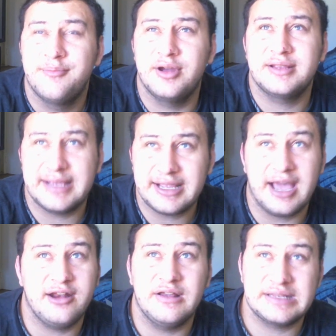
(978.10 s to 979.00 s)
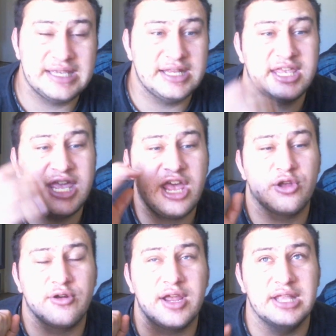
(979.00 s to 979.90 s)
but it's like I don't see the
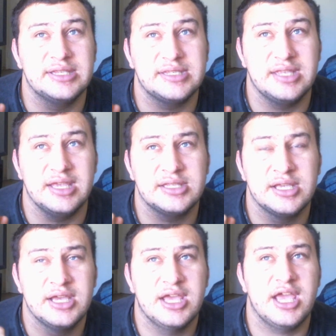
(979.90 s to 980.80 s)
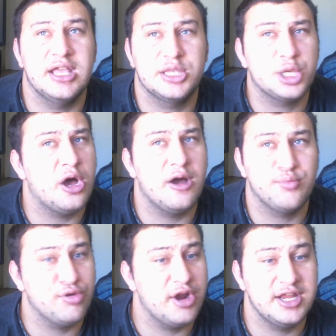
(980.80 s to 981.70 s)
killer instinct in
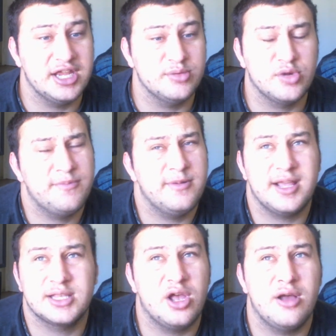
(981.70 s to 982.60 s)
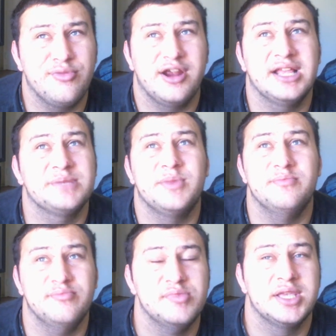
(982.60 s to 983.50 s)
Tom Brady anymore. I feel like Tom Brady has
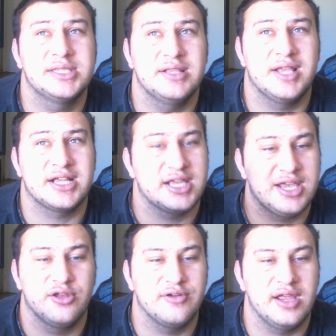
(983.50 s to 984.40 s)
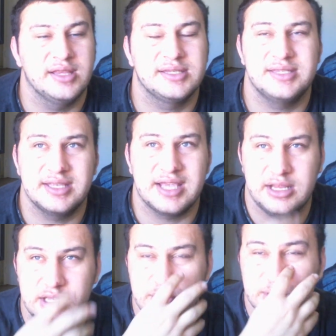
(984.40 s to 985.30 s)
been missing, like, a killer instinct that
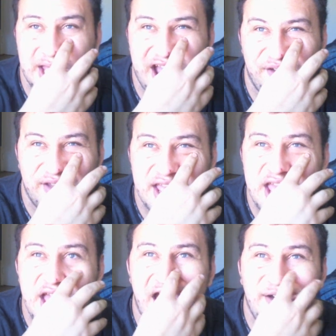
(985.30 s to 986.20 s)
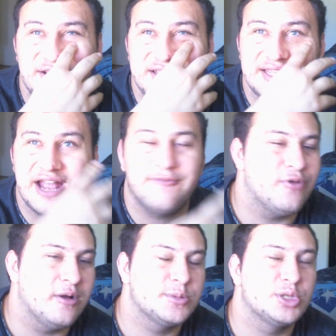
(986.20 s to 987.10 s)
he used to have. Like, ever since that
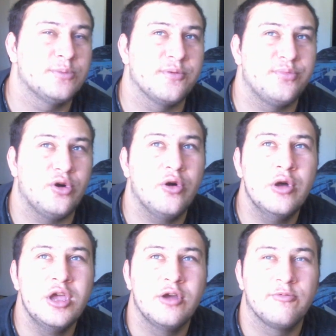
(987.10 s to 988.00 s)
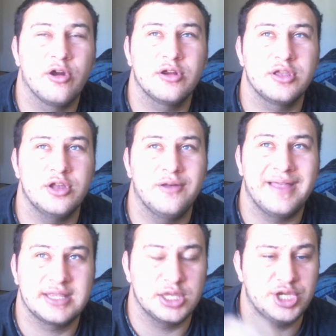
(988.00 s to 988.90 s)
one Super Bowl where,
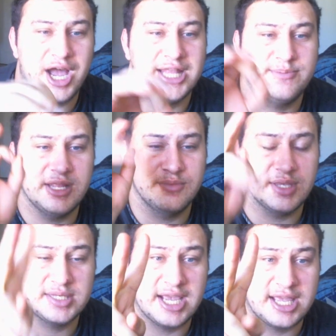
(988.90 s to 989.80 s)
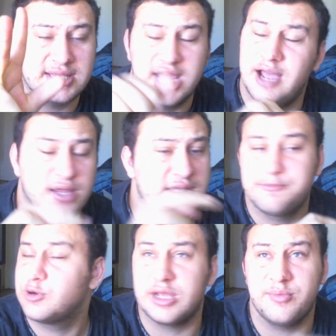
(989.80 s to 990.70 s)
like, the Giants beat him the second time, not the
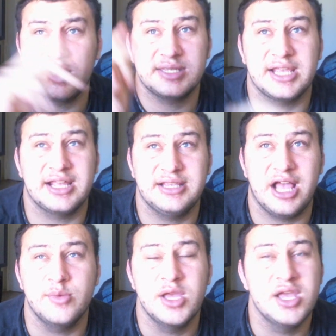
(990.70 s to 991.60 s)
first time, but the second time,